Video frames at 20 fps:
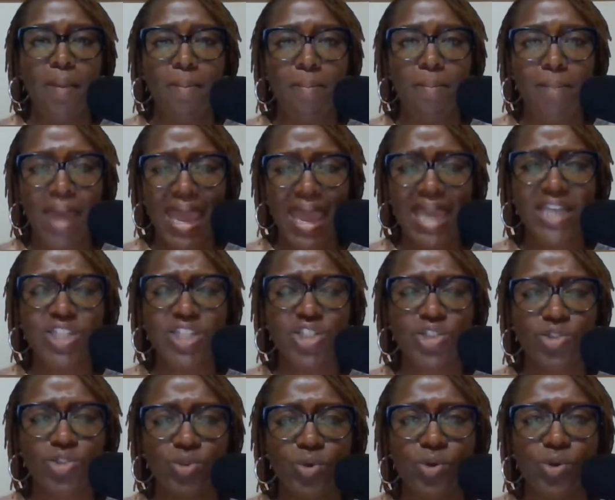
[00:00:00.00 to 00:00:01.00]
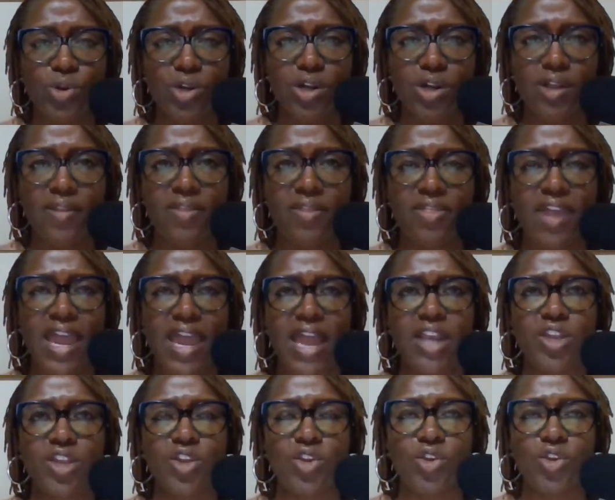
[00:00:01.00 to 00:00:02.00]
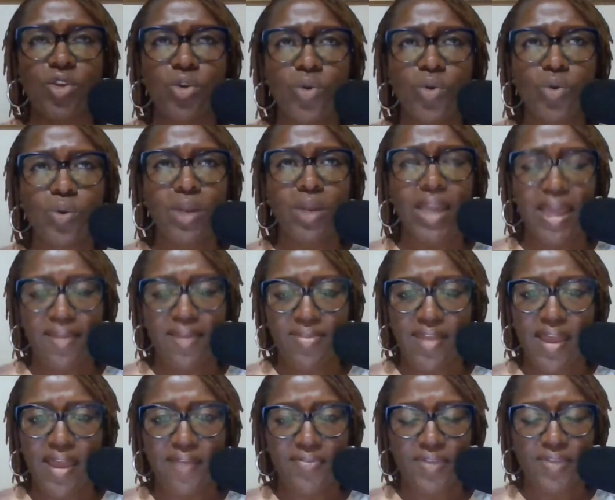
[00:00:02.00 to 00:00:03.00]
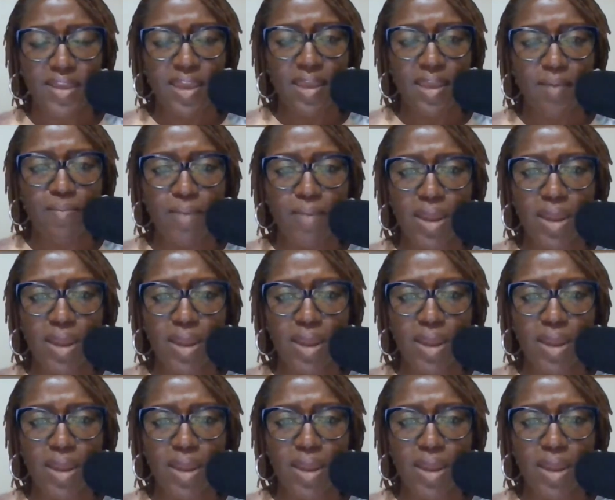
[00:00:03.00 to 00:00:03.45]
make sure that you let that thing